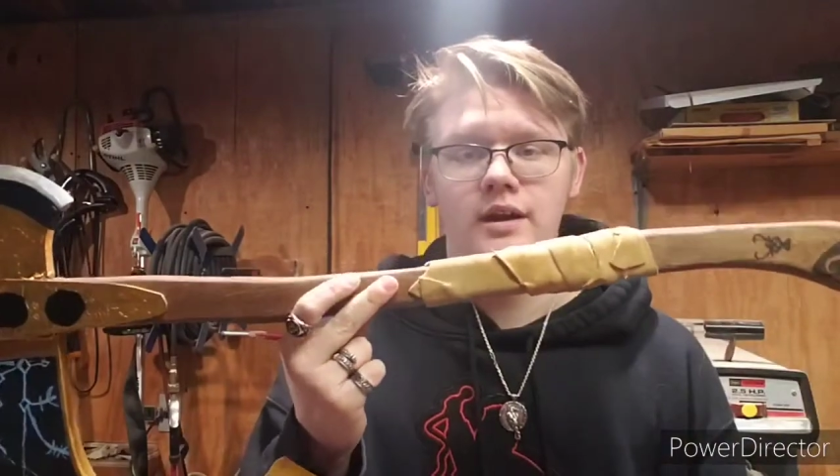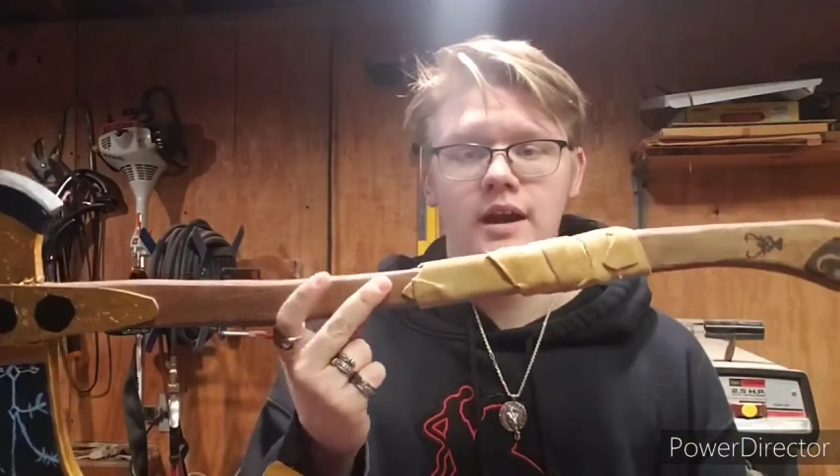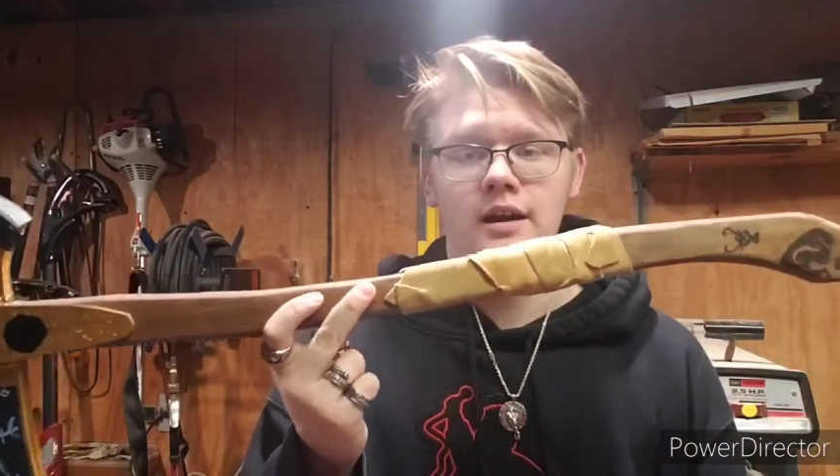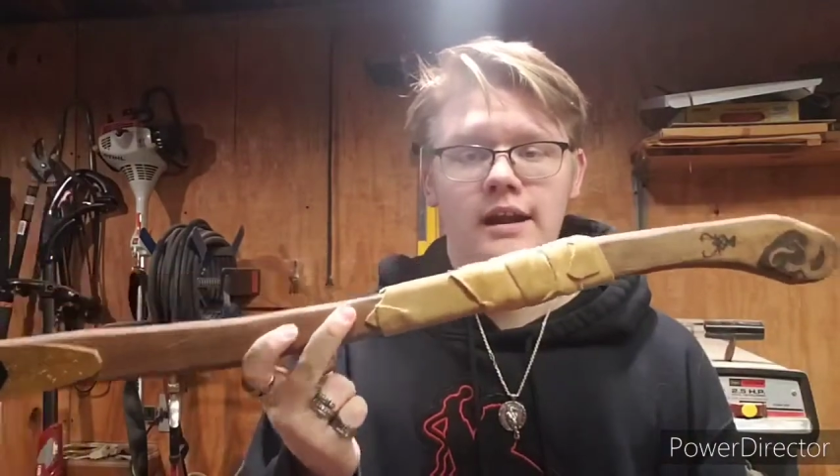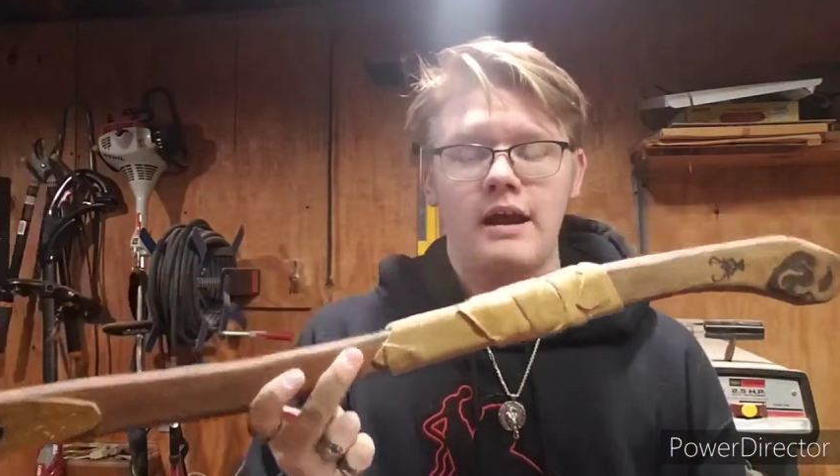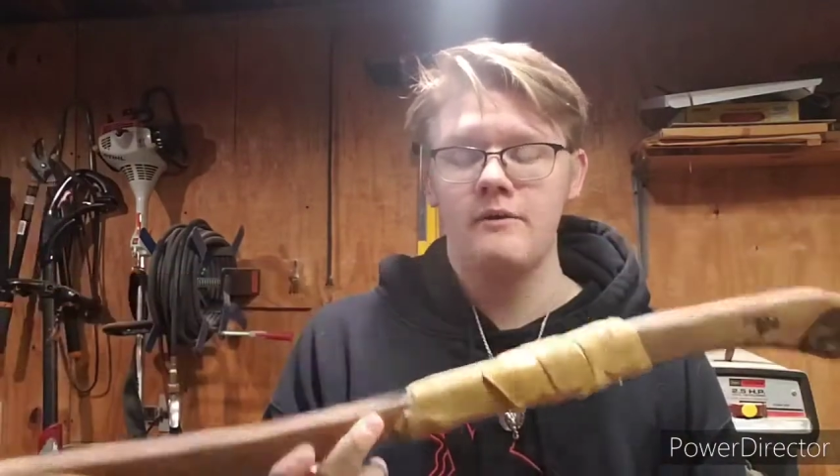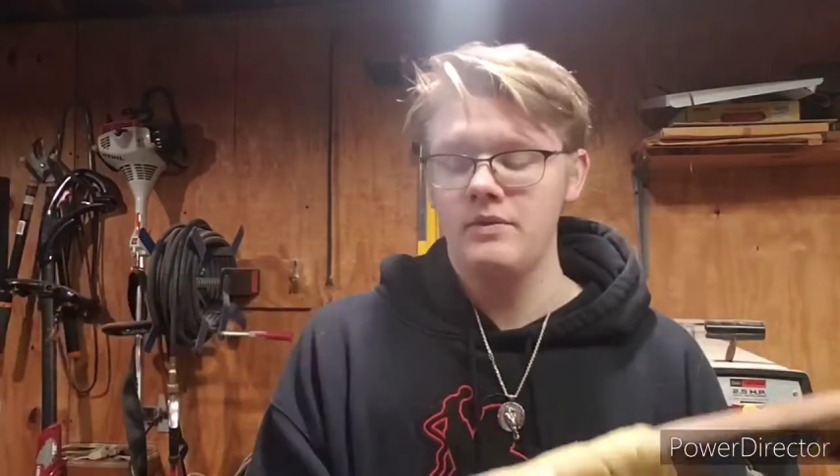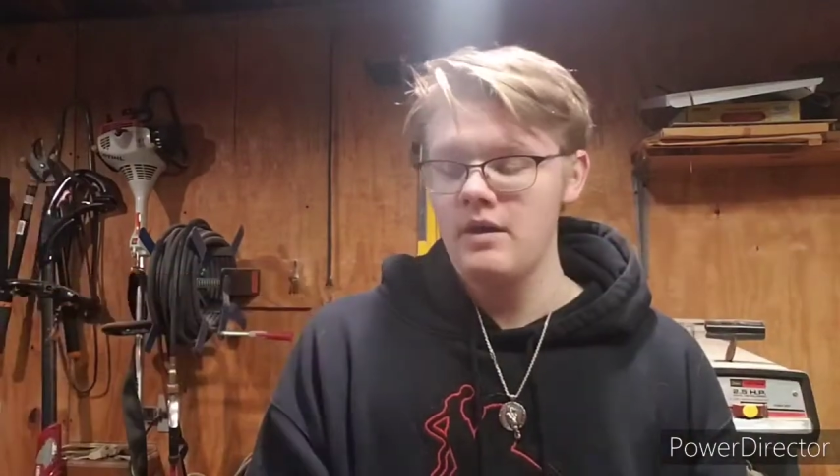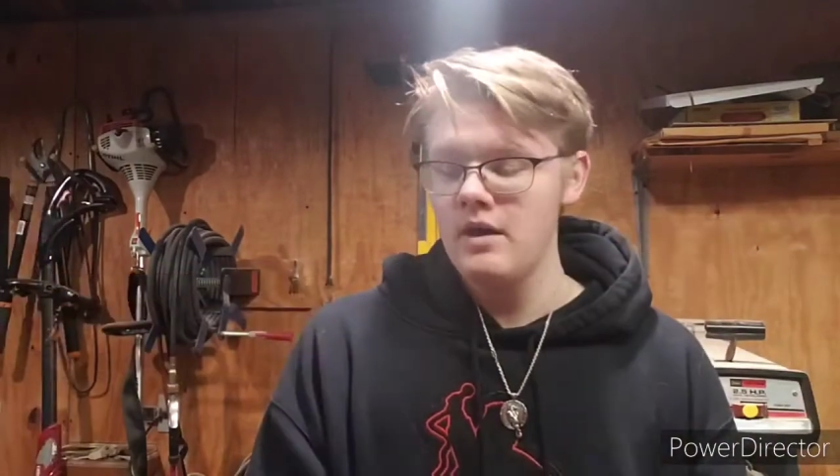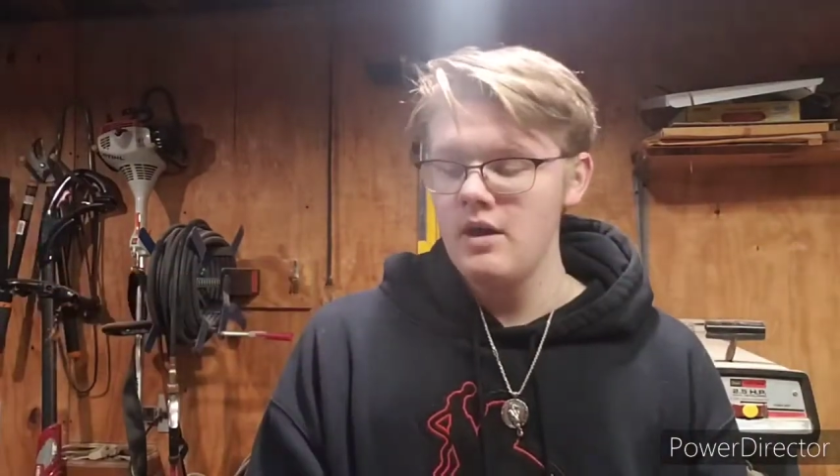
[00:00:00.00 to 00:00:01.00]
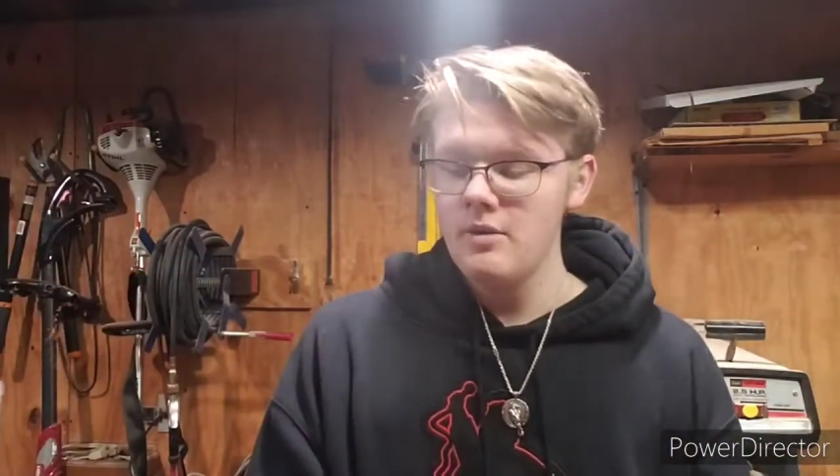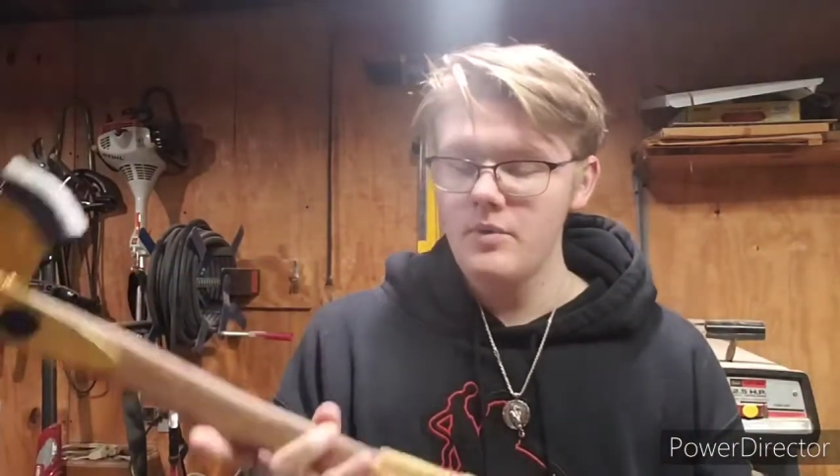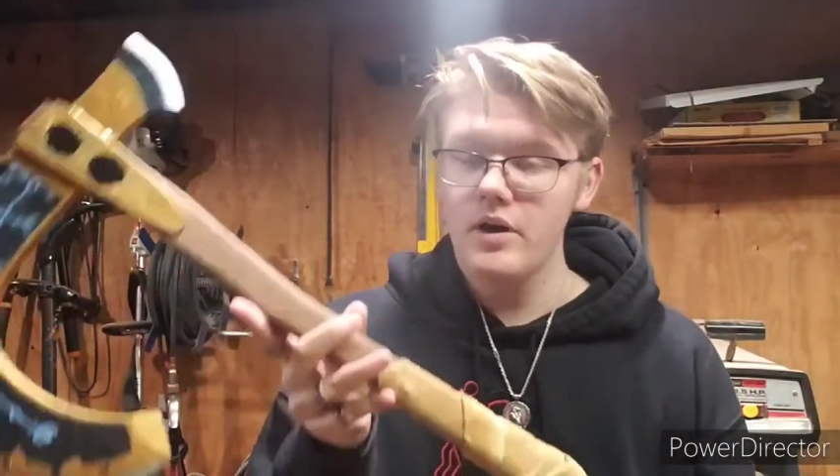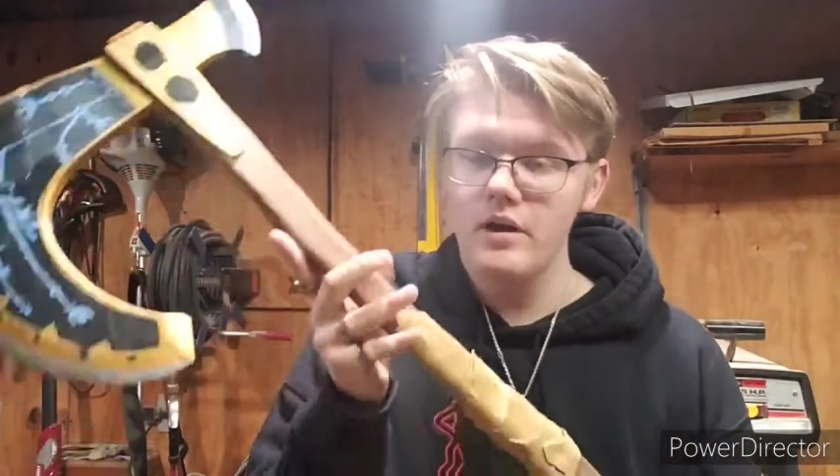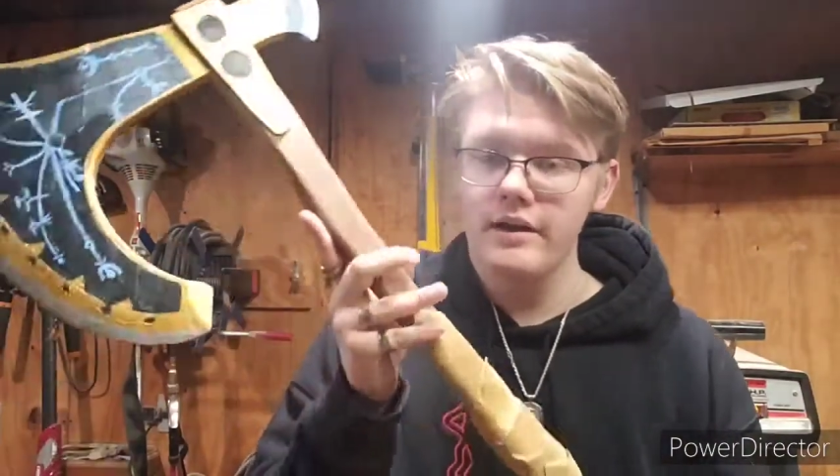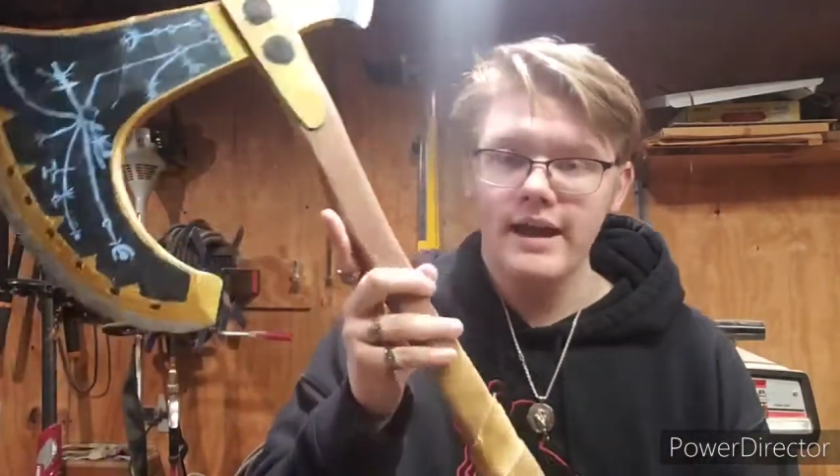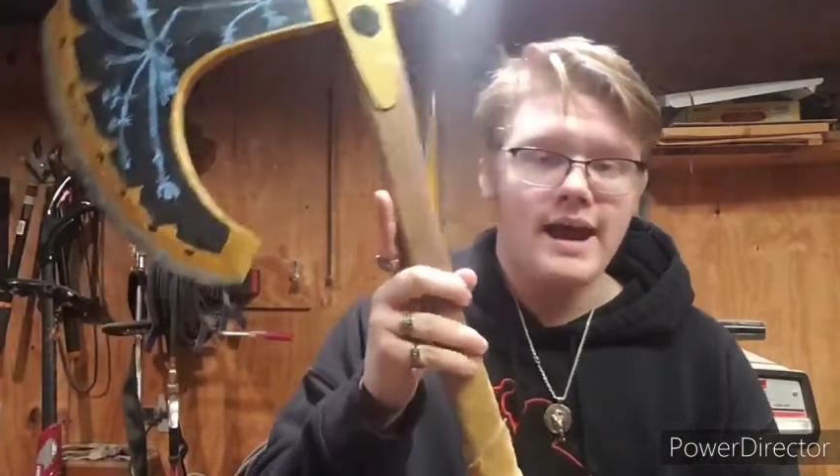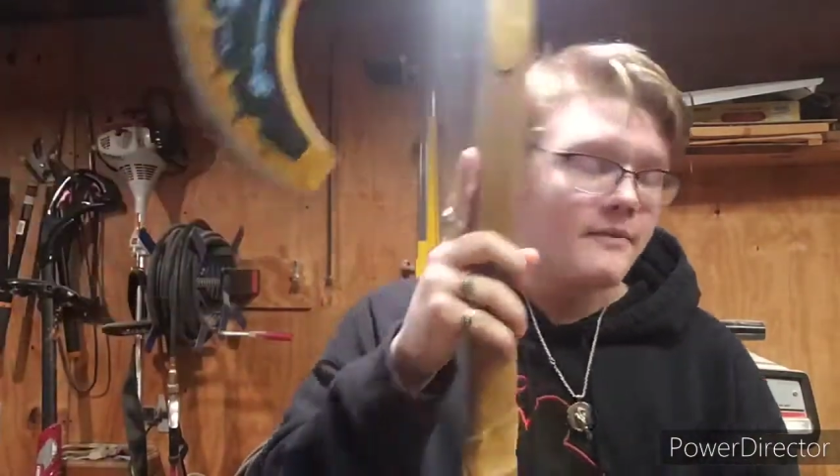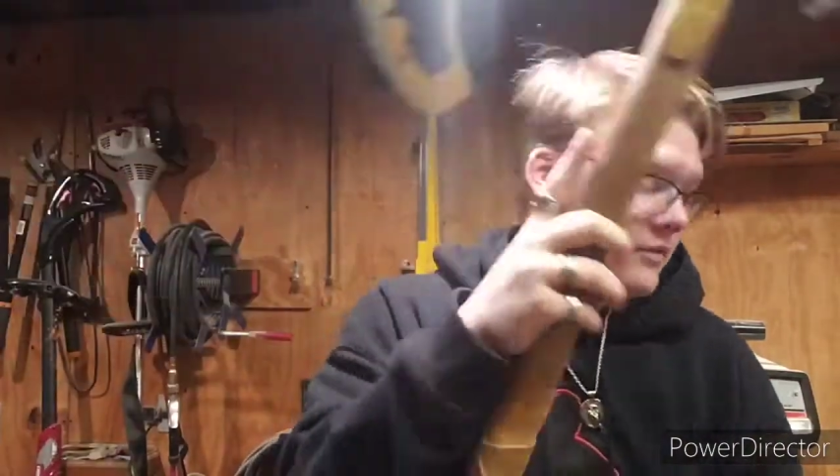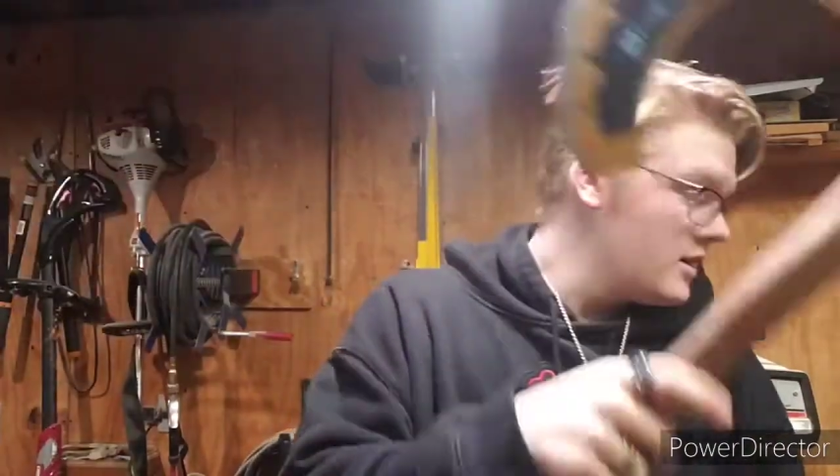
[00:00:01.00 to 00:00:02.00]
I cut it out. But yeah,